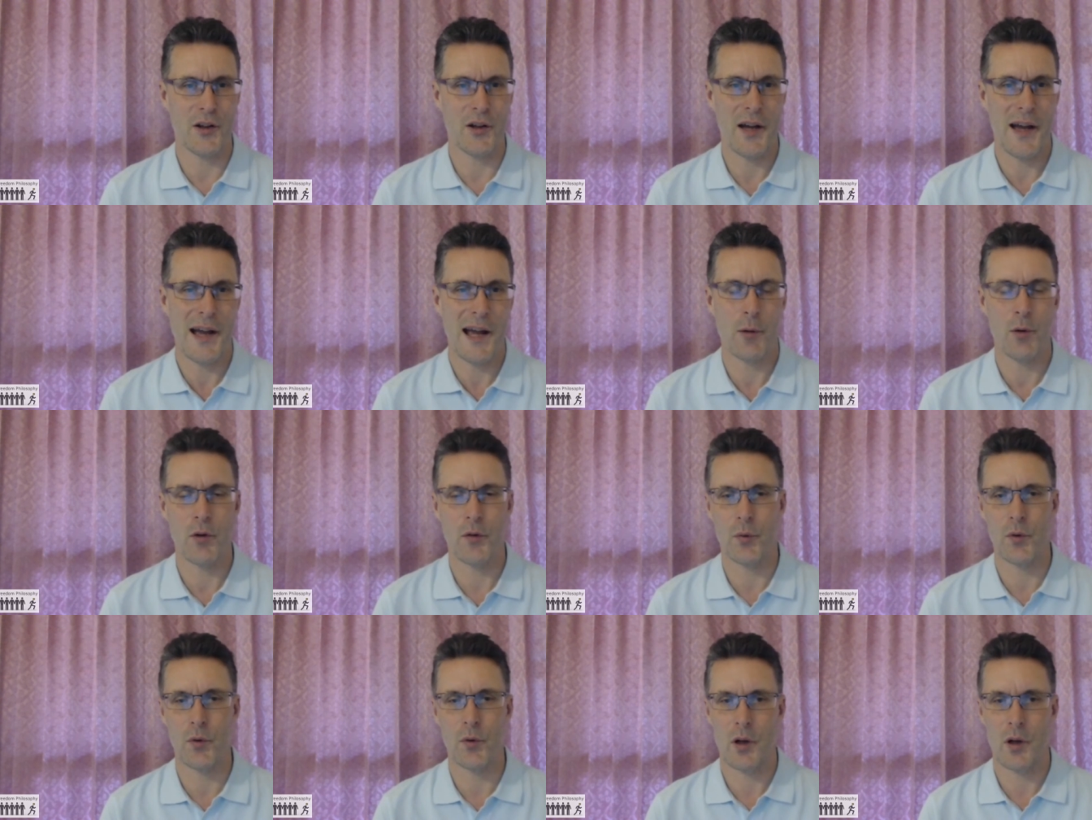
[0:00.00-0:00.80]

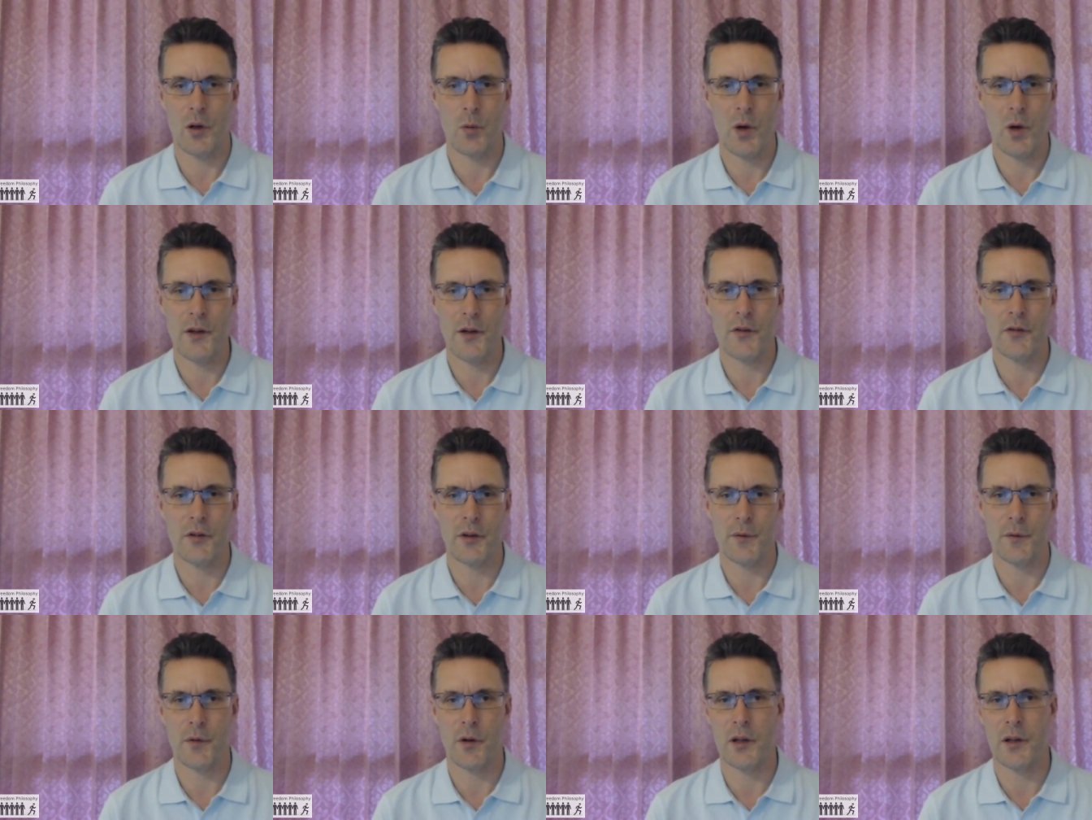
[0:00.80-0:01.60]
hours uh,
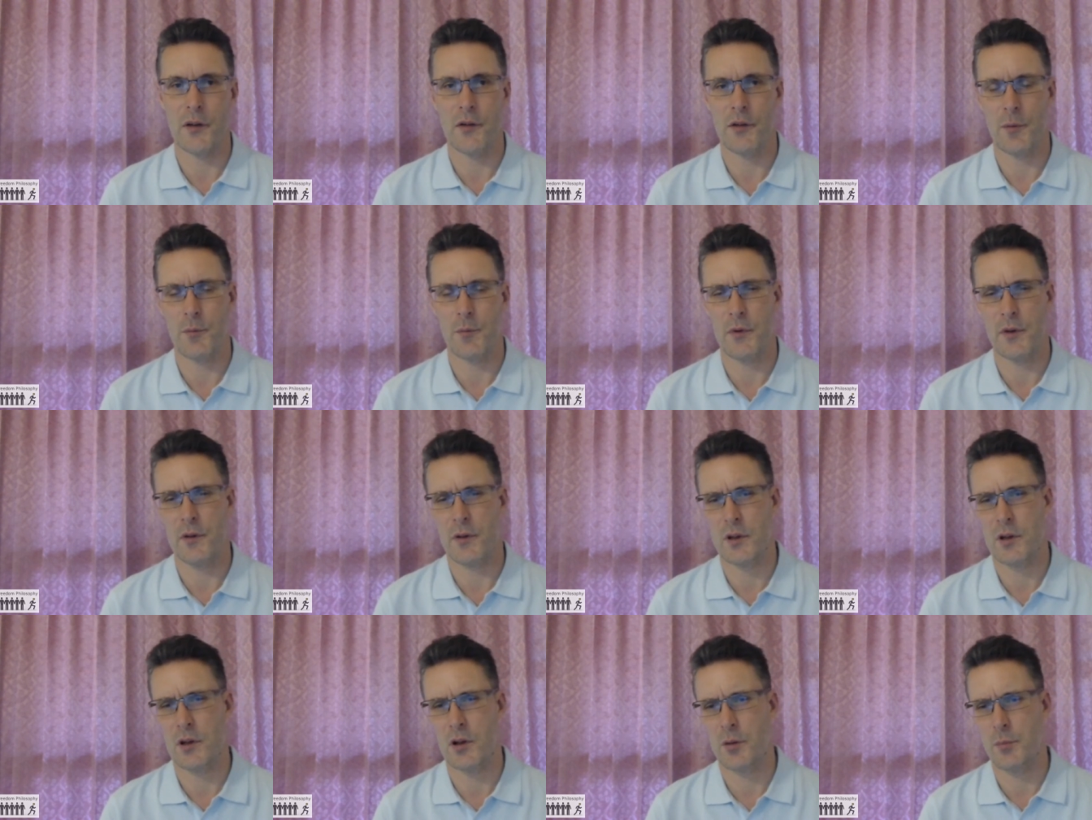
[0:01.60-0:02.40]
wasted fighting something
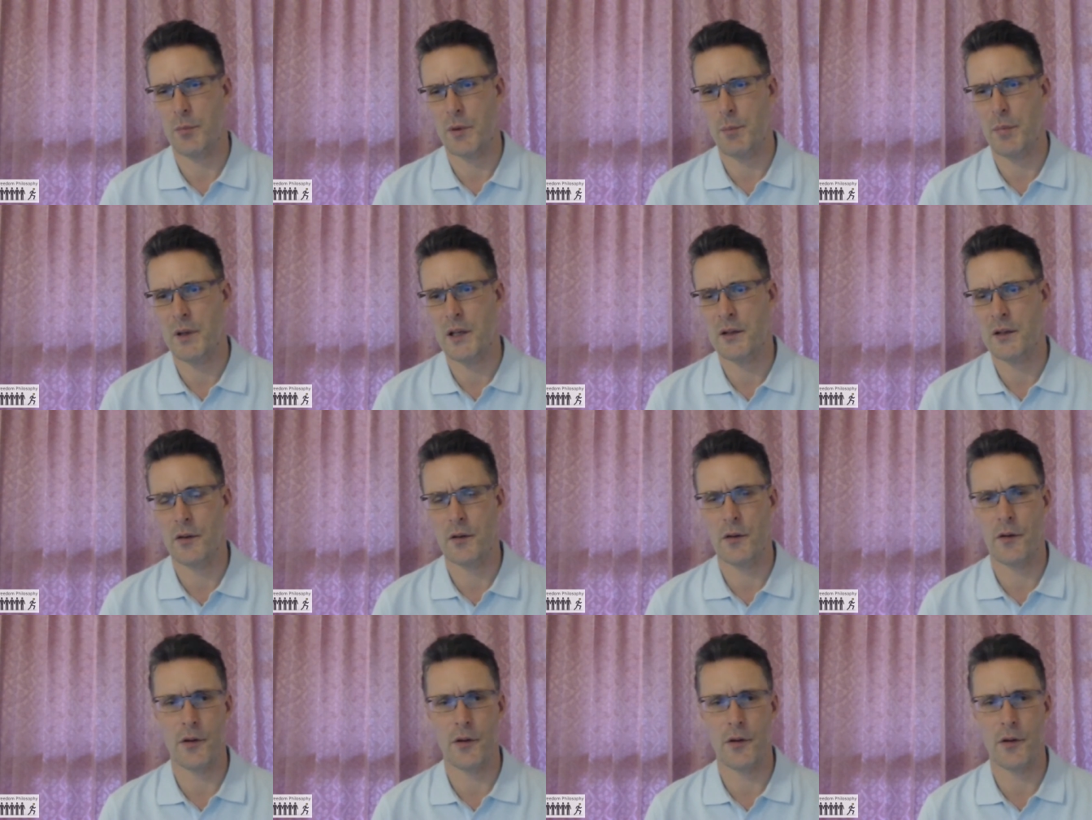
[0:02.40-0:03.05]
that can't be beaten.